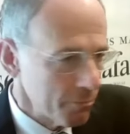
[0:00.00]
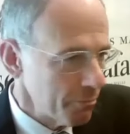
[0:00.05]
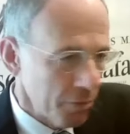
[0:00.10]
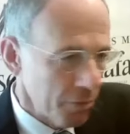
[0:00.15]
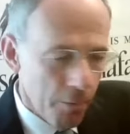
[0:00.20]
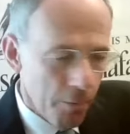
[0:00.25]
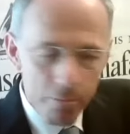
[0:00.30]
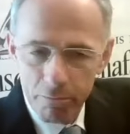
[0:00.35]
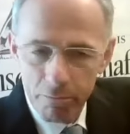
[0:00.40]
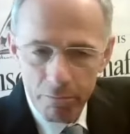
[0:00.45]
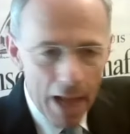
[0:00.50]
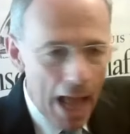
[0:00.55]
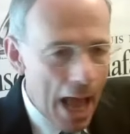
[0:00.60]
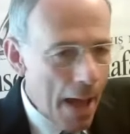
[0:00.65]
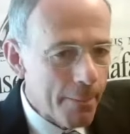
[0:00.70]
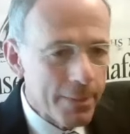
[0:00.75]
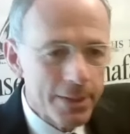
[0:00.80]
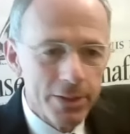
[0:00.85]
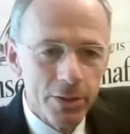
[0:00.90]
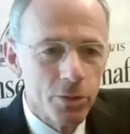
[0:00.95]
from
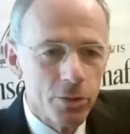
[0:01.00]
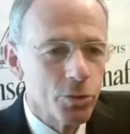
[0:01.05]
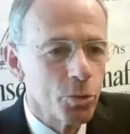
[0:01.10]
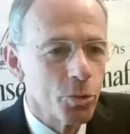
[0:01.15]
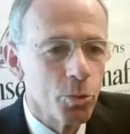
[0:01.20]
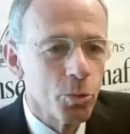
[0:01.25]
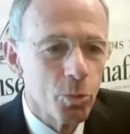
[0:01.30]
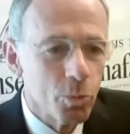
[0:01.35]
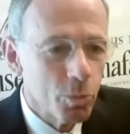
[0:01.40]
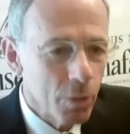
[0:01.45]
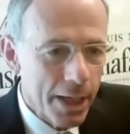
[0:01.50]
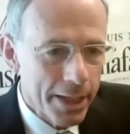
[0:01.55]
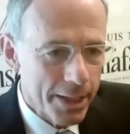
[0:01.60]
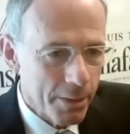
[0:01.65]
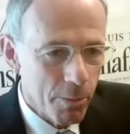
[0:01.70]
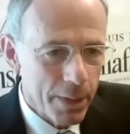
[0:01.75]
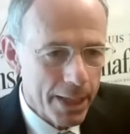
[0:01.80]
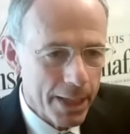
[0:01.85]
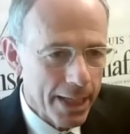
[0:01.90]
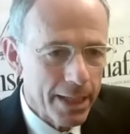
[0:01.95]
Amazon to
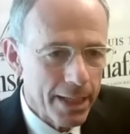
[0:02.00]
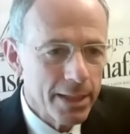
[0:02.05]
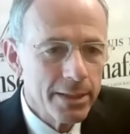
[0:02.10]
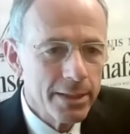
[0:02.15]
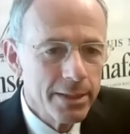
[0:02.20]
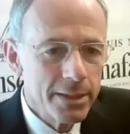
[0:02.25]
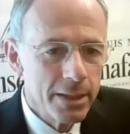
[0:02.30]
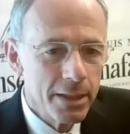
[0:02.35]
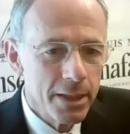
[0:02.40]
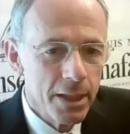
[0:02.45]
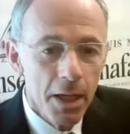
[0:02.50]
anyone else.